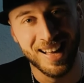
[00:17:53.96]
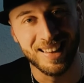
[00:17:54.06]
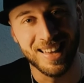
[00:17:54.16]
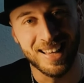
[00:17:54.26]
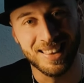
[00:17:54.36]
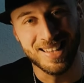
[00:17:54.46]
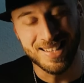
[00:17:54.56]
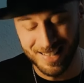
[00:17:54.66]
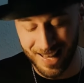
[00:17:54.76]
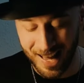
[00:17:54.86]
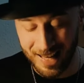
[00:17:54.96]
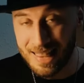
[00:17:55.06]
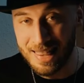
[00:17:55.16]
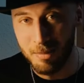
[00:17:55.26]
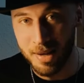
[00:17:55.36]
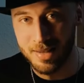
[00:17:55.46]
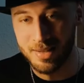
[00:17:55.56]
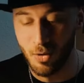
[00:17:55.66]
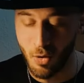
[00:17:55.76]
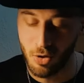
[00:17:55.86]
like this in the
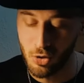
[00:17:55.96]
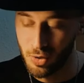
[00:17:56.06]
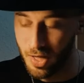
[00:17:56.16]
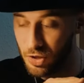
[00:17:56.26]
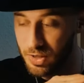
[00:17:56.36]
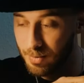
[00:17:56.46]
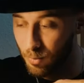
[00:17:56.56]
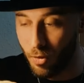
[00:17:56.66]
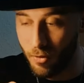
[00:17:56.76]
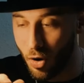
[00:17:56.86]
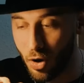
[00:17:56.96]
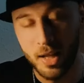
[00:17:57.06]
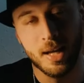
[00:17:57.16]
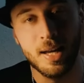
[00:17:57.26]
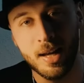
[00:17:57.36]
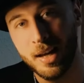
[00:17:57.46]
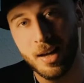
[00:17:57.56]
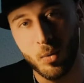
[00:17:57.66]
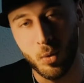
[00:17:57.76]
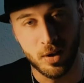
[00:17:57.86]
mix, or should I just move on
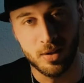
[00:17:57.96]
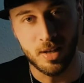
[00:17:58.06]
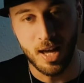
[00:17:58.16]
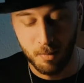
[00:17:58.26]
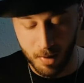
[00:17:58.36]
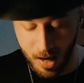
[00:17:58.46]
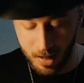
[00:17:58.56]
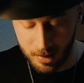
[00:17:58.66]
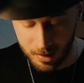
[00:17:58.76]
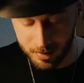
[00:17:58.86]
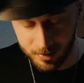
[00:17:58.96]
with the same as